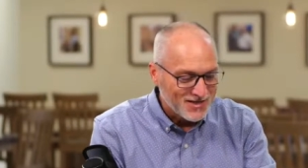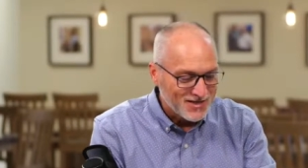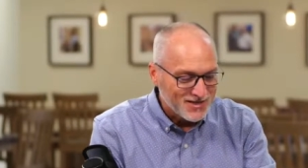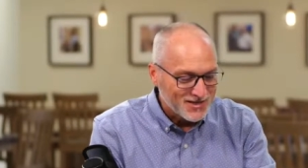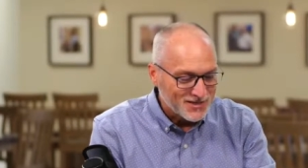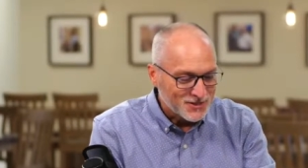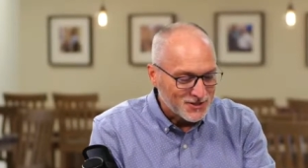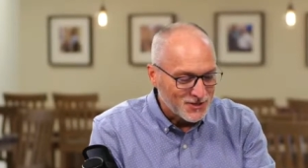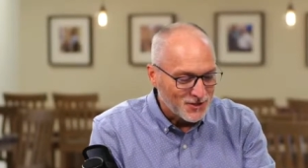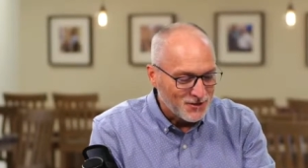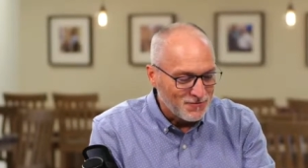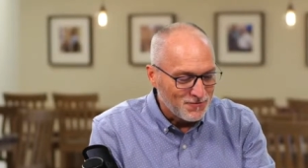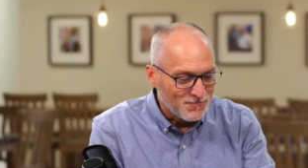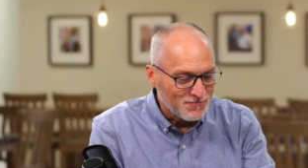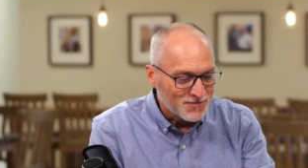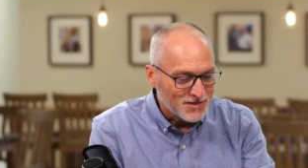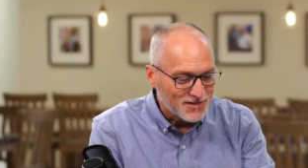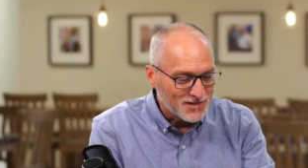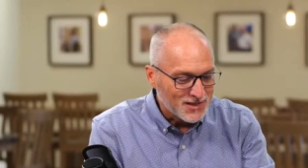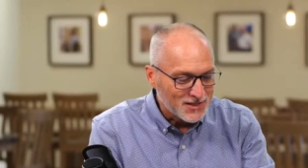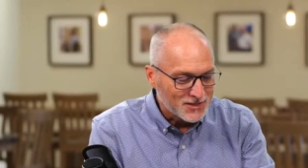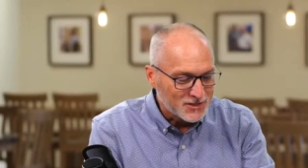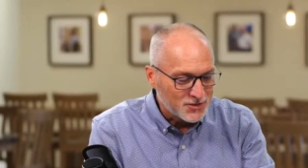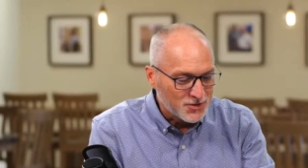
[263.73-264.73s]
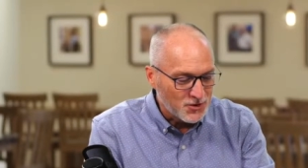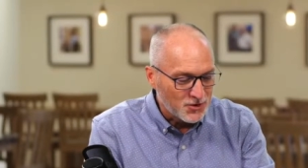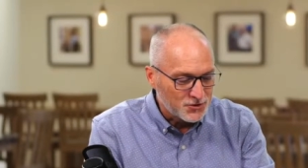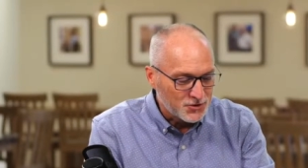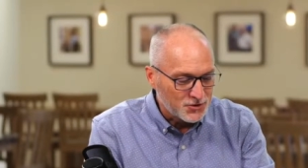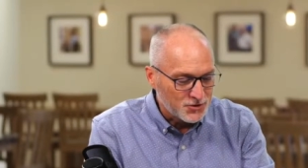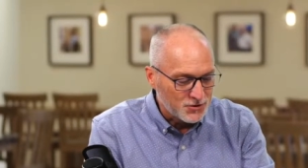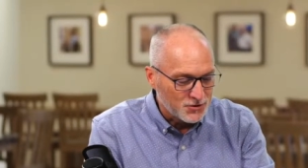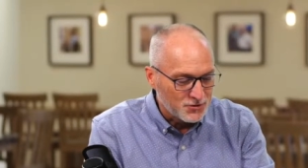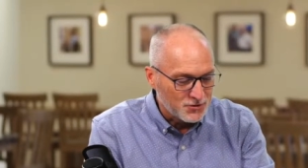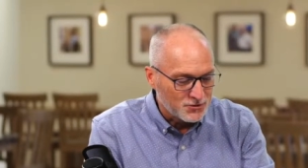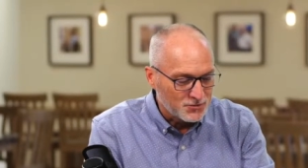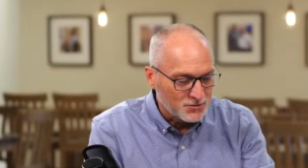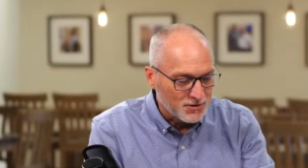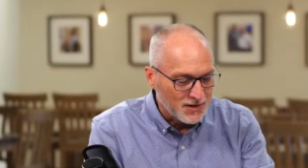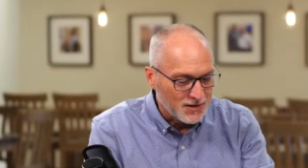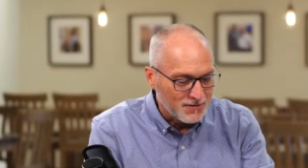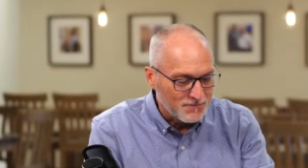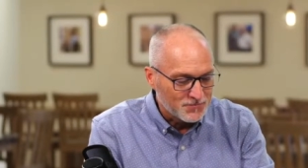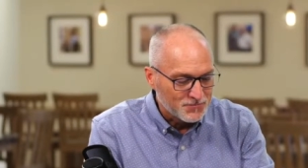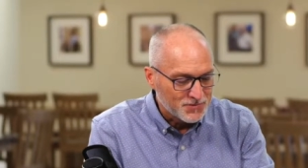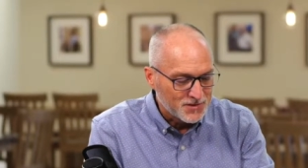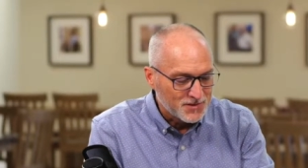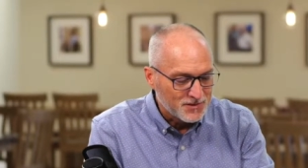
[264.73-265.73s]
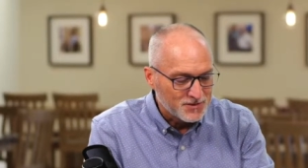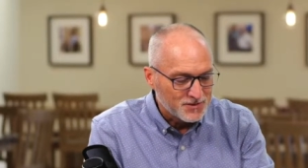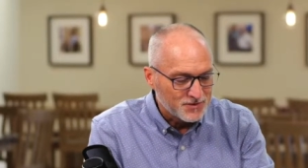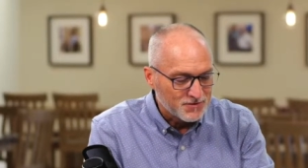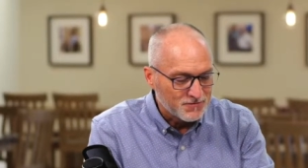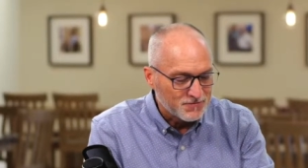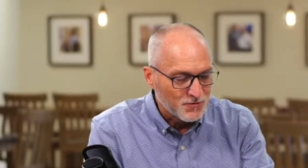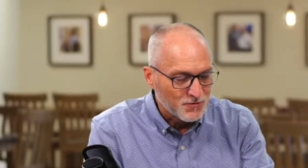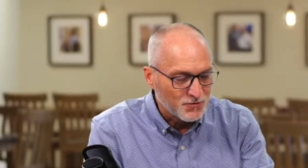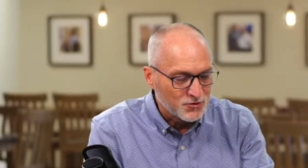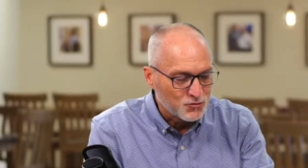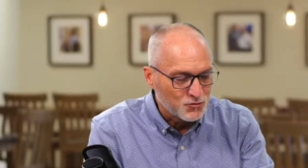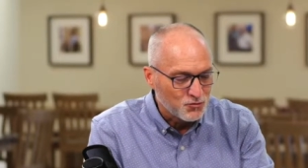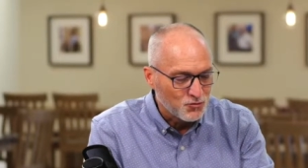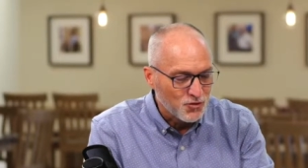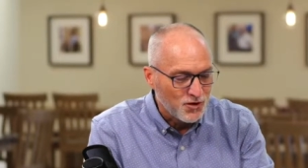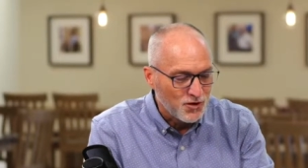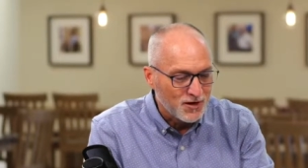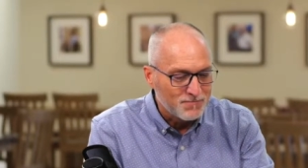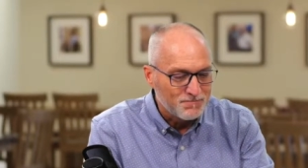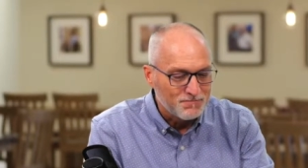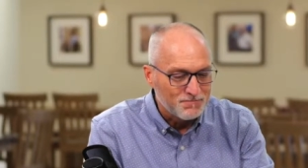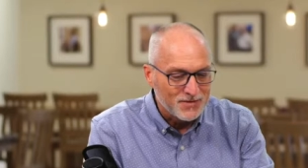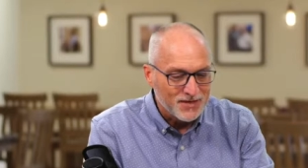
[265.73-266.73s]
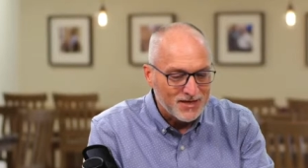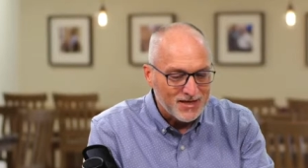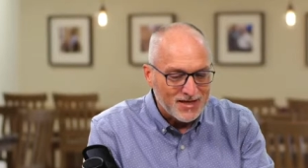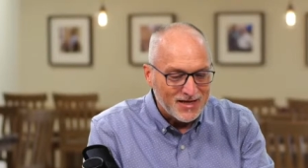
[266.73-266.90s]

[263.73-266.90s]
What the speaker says: So let's go to verse 1.